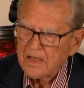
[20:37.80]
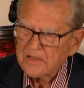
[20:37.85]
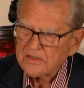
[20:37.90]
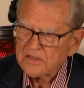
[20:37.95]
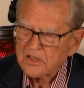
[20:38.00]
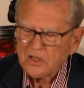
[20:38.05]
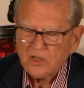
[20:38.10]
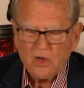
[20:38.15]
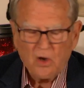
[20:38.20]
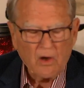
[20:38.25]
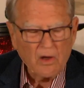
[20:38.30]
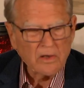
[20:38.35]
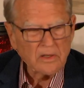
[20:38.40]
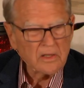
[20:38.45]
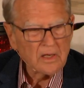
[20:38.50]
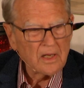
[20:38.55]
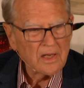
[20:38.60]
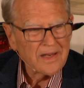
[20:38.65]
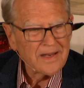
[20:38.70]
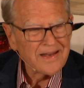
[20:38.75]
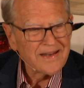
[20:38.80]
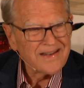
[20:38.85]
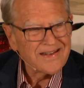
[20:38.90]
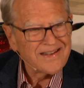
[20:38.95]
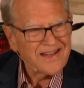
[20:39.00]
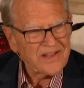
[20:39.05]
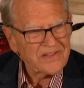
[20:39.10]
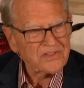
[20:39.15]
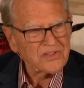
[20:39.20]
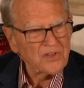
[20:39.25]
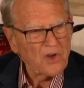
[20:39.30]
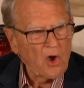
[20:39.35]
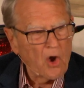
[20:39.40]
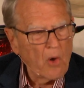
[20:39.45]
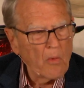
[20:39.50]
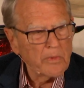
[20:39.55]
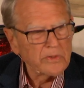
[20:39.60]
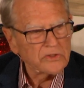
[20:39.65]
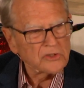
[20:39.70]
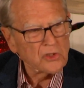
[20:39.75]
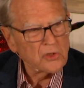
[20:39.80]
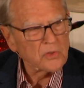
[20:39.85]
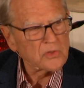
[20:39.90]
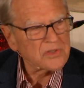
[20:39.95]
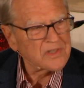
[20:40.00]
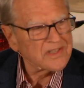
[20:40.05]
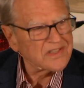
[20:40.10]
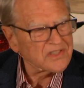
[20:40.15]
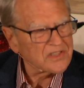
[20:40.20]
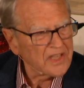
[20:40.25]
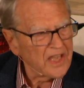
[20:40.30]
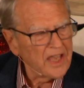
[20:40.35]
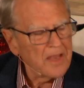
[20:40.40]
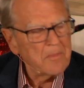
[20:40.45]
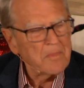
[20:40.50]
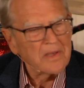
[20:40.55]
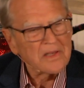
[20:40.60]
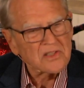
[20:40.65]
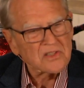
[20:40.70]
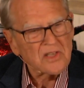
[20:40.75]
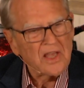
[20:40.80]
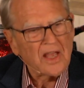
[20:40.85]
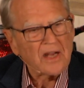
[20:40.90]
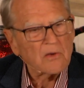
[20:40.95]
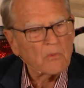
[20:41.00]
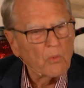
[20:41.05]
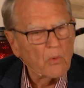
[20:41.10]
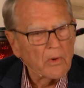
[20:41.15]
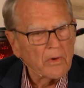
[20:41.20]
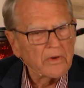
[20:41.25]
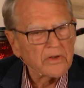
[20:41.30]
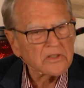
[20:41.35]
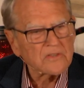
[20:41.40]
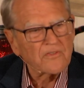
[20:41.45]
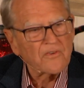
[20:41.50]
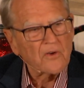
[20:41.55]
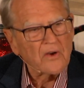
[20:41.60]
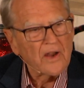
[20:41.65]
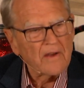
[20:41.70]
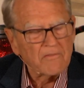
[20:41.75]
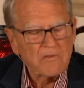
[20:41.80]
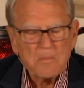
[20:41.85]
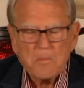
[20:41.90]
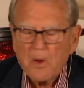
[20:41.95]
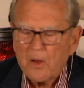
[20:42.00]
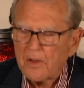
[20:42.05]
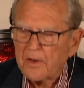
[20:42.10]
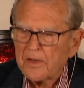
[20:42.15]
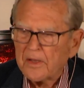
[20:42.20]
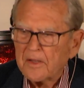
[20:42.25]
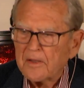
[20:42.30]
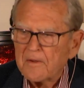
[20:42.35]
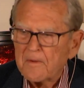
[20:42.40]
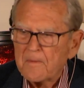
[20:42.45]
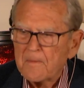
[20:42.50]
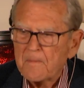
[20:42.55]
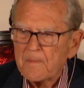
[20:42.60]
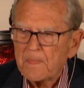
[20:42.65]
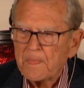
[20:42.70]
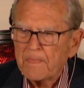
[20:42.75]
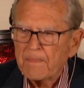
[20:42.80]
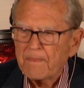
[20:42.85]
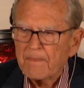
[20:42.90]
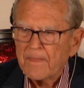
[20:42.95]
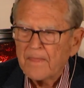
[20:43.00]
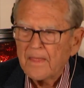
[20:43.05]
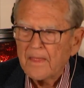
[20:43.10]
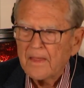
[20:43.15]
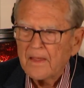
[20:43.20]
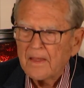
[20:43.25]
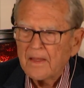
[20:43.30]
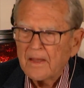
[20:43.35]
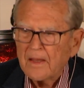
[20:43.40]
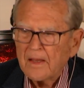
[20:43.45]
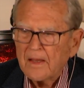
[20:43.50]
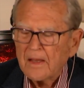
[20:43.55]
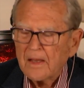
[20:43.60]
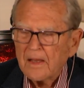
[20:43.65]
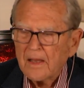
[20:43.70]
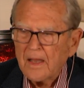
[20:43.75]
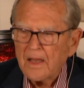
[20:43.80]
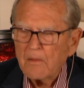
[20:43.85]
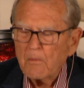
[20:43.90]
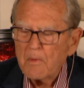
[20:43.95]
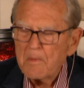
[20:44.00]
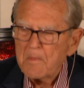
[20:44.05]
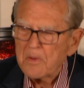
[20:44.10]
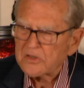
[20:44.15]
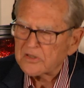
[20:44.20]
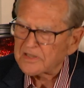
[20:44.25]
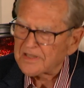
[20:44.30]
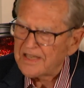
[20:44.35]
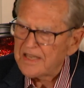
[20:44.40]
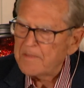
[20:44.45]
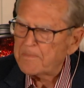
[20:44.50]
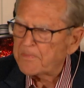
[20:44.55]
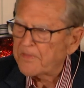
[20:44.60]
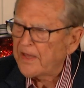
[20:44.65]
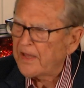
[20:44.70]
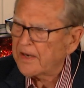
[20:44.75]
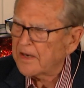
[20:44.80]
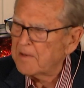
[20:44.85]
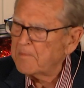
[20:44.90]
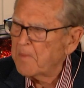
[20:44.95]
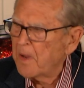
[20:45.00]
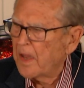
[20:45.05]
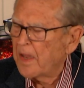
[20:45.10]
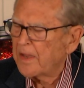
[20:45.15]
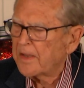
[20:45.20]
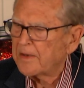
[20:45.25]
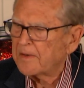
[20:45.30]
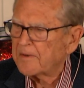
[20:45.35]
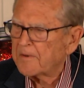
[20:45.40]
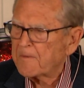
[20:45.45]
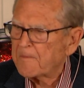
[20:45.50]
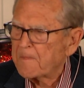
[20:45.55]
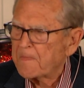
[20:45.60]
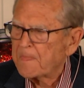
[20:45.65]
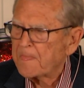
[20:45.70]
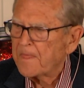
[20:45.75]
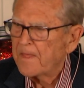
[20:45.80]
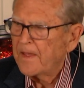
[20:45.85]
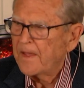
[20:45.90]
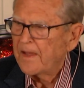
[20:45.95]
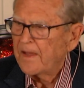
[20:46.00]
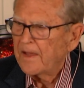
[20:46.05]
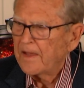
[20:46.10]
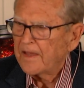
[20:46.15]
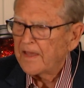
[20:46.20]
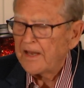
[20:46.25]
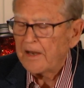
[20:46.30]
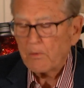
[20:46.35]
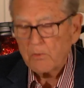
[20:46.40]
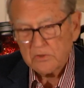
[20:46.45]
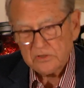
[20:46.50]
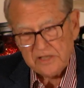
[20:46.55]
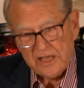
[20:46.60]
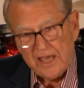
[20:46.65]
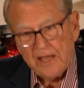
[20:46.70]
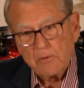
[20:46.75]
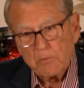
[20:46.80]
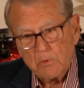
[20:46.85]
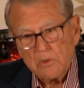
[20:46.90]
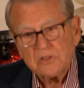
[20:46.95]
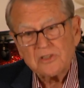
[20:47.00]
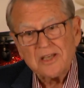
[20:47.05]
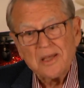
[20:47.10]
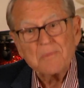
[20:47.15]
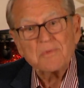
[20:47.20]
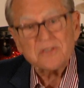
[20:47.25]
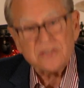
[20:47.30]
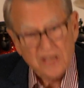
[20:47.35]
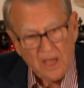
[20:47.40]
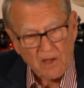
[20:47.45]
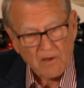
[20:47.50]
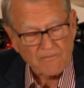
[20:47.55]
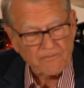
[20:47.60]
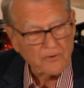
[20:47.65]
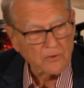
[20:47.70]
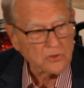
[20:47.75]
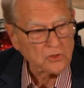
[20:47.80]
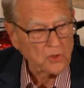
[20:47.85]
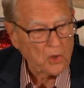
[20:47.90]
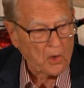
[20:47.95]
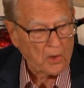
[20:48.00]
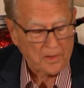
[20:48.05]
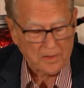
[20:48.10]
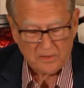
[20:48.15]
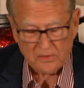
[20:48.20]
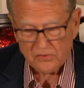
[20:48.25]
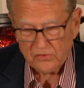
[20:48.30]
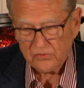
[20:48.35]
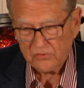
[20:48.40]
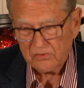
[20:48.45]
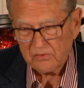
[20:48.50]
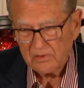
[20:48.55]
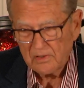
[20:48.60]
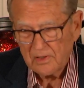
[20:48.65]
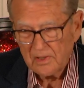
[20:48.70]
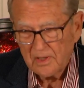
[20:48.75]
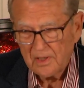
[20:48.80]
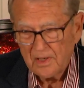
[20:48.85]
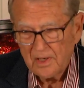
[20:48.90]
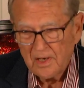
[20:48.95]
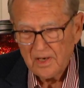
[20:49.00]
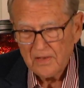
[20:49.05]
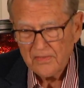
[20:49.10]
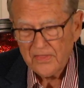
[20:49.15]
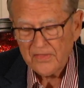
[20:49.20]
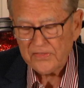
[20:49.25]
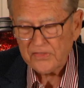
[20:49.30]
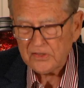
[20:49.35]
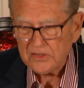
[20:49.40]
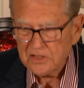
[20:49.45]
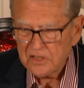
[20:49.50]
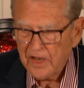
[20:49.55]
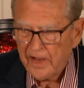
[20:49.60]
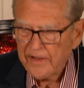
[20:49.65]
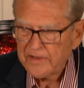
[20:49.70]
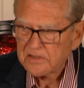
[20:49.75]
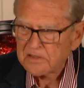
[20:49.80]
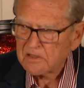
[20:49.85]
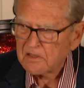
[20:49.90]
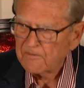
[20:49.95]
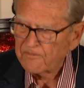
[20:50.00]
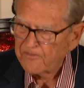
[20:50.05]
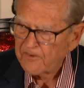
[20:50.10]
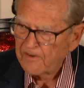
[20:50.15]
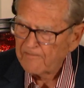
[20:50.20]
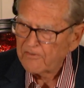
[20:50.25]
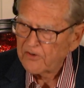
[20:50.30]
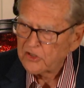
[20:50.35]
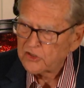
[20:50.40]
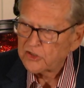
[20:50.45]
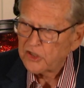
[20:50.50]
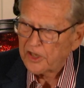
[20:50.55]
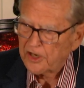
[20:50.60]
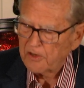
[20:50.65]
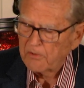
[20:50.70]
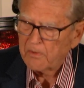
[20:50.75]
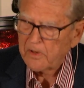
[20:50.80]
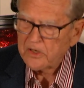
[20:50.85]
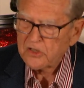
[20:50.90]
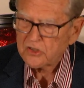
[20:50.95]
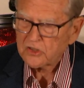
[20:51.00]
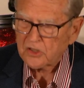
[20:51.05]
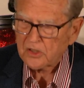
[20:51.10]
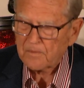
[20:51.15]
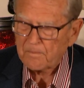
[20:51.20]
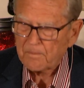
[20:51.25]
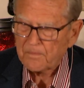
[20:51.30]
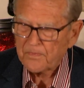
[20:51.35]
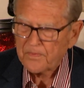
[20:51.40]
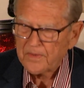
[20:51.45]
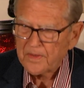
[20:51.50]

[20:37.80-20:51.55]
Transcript: is that God doesn't always use the same exact words for everybody. And we must keep that in mind. And it was Edwards himself who taught us that the task of every generation